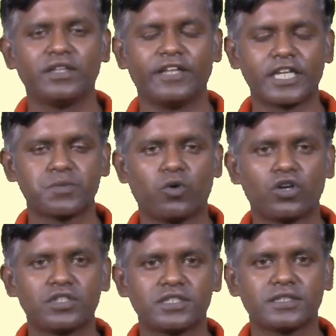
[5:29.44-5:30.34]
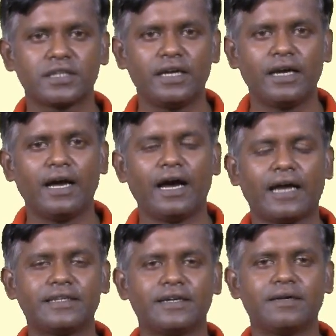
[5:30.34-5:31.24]
the response
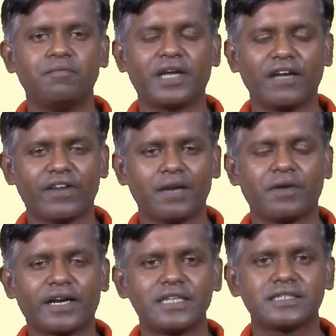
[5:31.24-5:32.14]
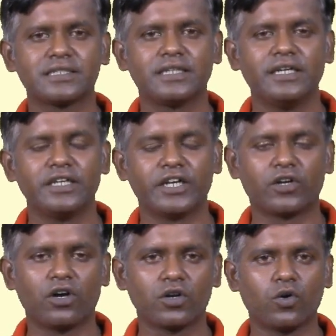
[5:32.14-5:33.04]
and the behavioral patterns, it
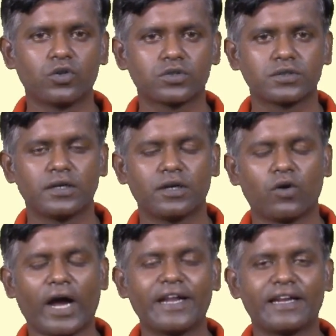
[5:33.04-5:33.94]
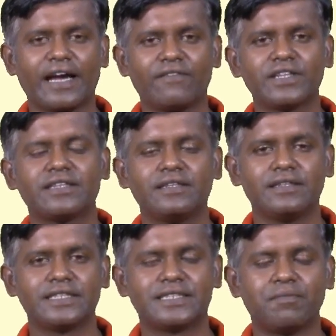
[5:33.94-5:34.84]
all goes hand in hand with
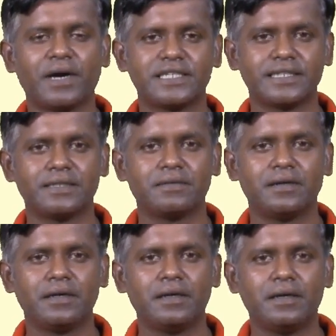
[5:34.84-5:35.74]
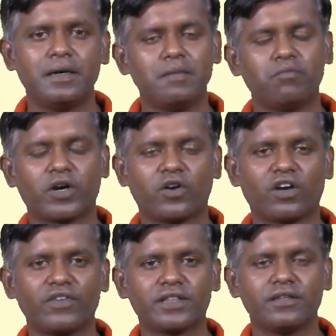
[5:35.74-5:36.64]
the chimpanzee, but
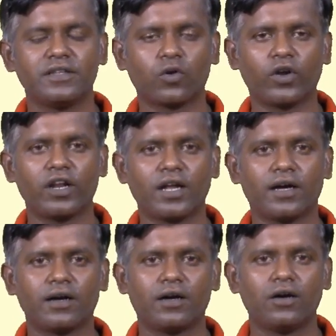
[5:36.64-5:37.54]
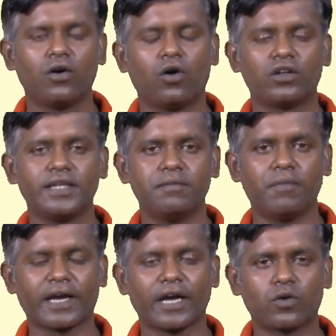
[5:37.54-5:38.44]
not with the gorilla or the
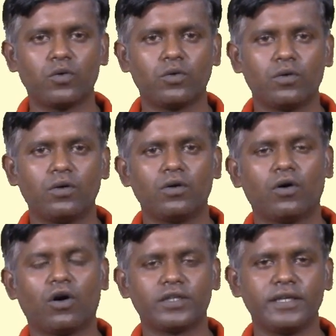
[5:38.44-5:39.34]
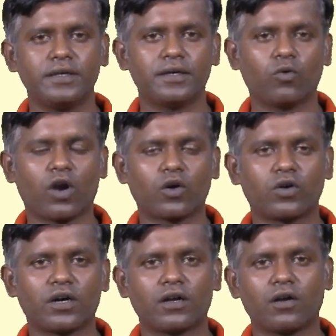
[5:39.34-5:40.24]
macaque or the
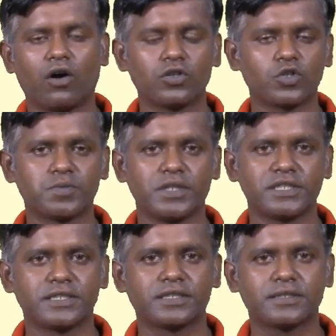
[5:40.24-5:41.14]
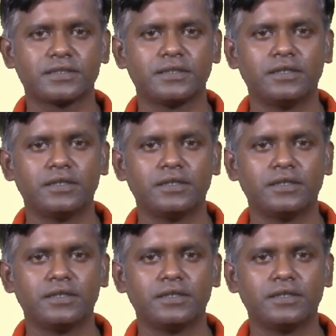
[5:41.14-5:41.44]
orangutan or those species.